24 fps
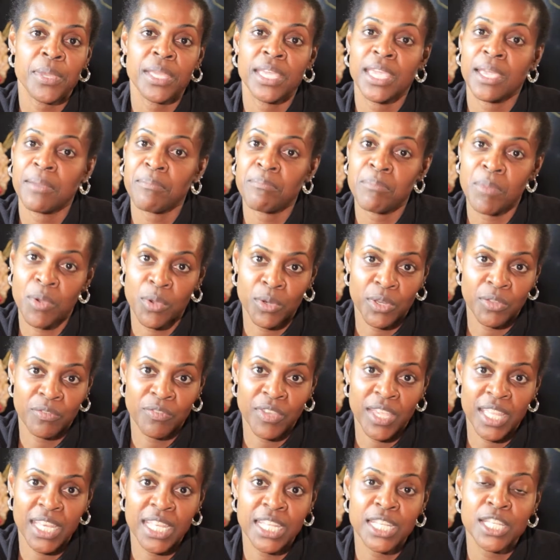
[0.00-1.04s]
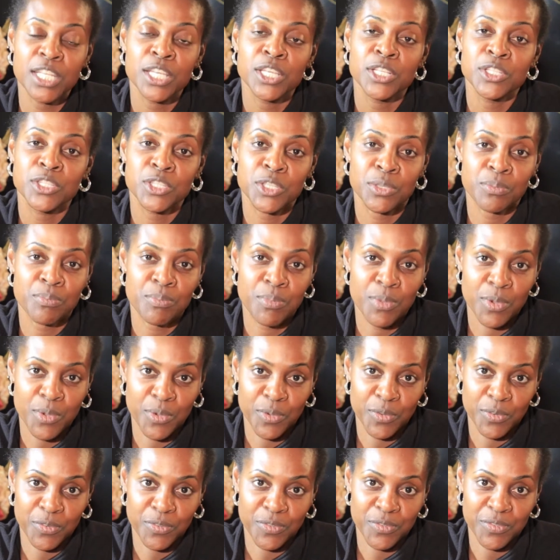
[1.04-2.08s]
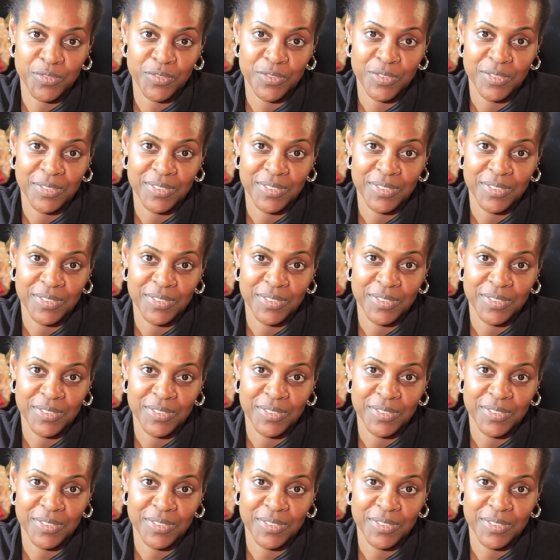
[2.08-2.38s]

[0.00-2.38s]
and get motivated to move.